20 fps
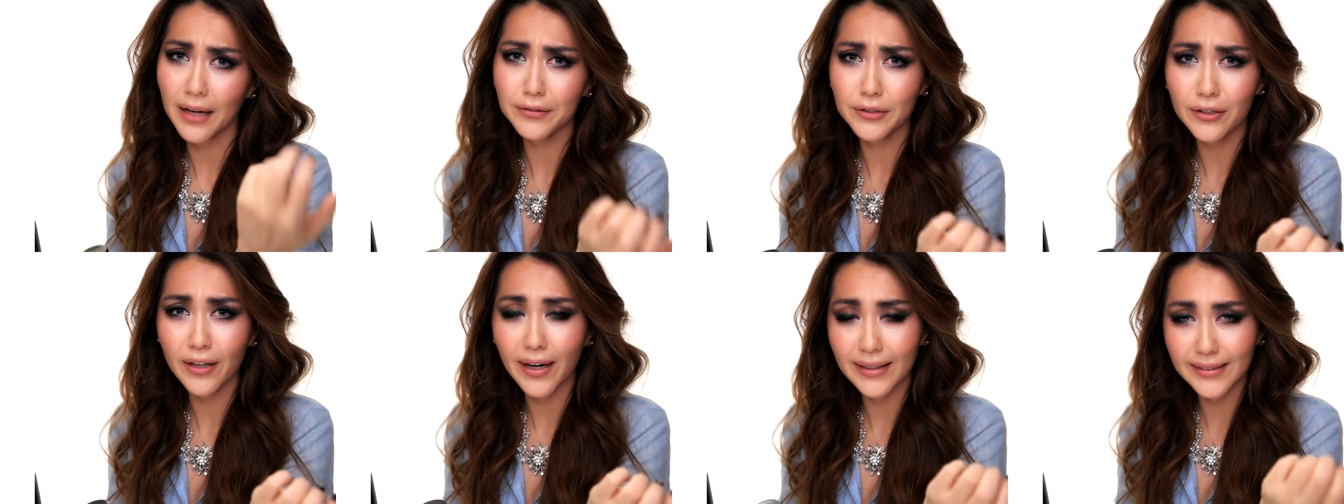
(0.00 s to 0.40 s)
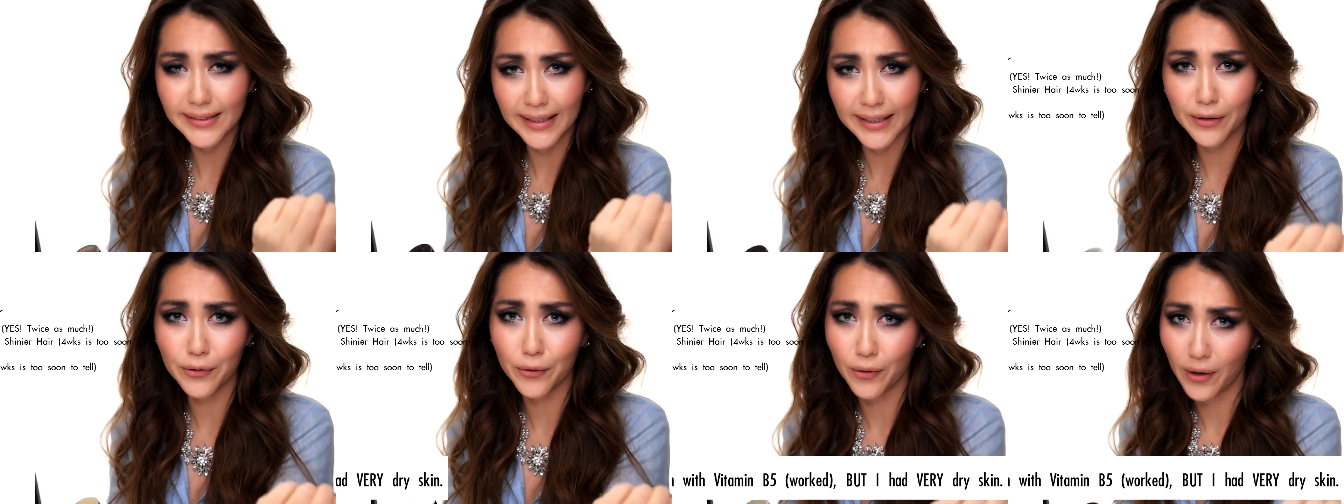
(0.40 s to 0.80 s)
I've tried
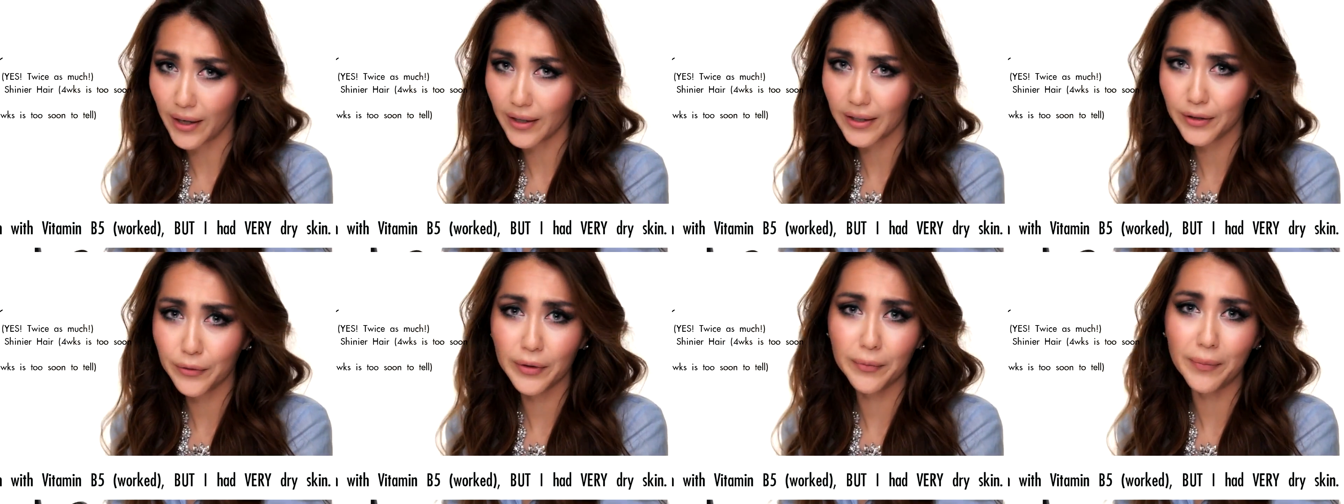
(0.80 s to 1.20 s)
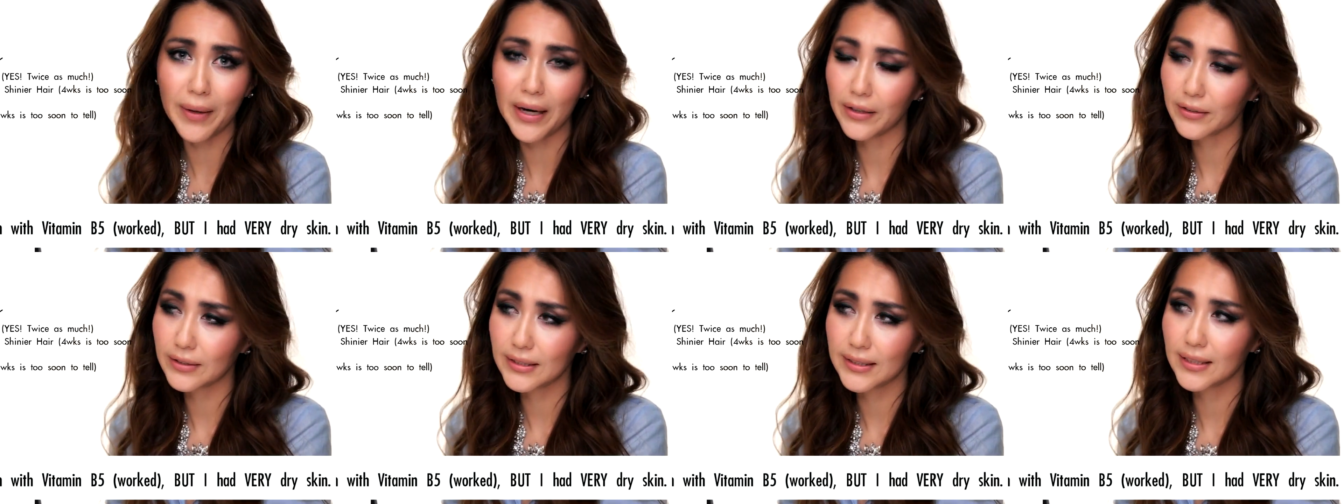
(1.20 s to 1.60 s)
taking water with
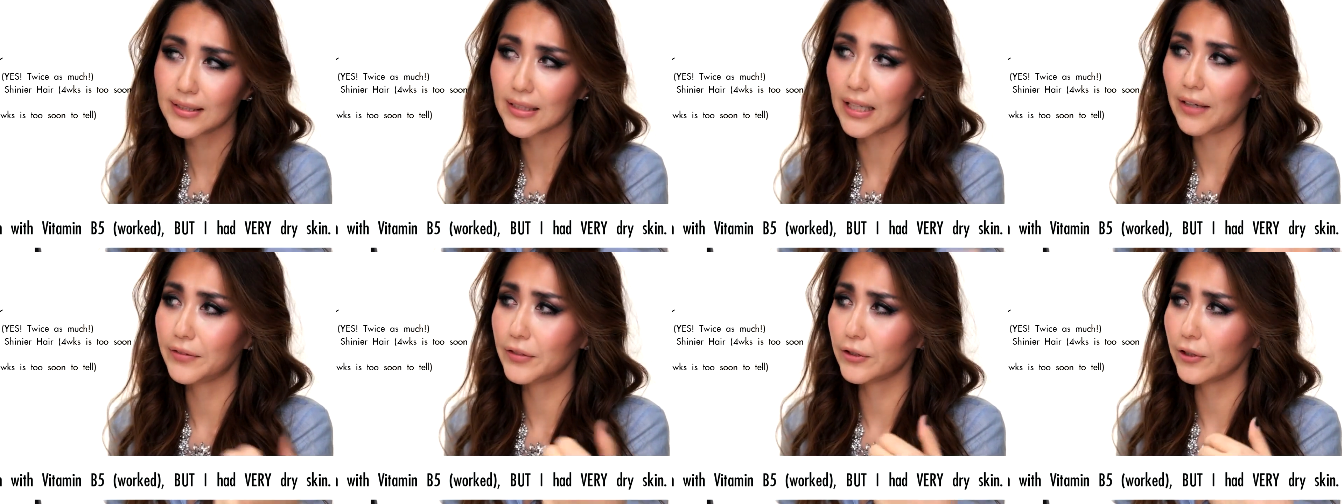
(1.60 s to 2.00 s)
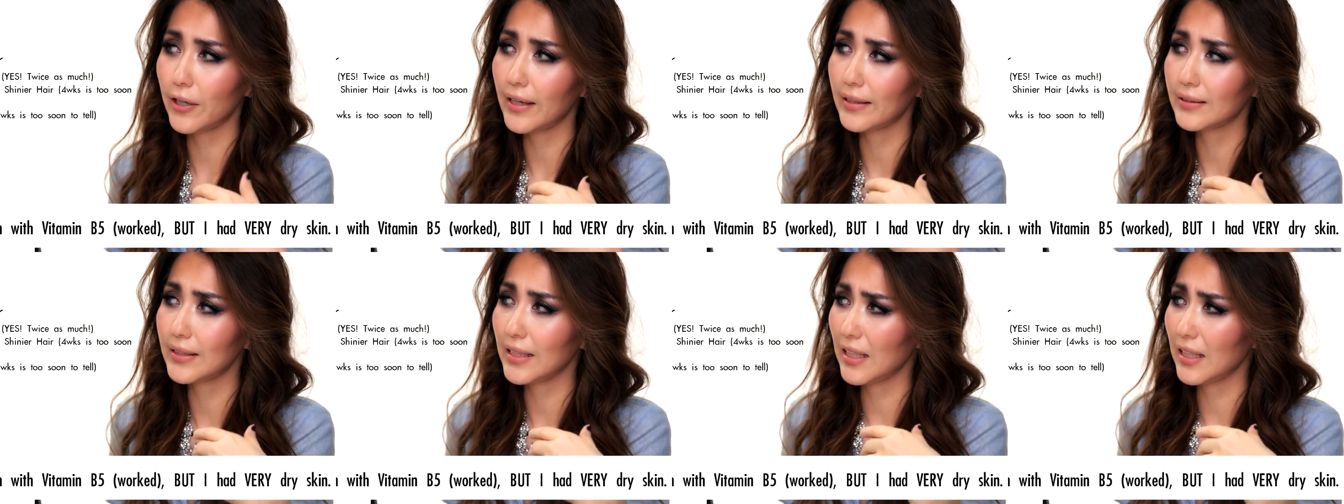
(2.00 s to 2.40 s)
biotins. I've tried